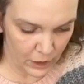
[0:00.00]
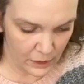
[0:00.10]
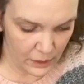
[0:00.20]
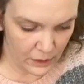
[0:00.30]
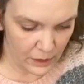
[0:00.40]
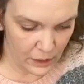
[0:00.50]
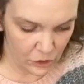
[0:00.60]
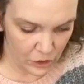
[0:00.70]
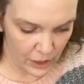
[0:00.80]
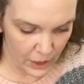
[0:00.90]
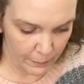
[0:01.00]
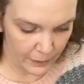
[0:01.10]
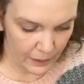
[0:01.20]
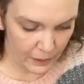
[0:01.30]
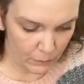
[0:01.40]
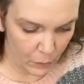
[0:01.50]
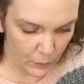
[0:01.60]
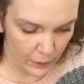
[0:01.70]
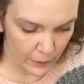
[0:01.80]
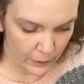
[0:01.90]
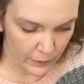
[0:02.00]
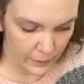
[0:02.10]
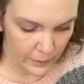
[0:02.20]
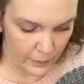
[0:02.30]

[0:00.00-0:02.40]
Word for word: just to dingy it up a little more.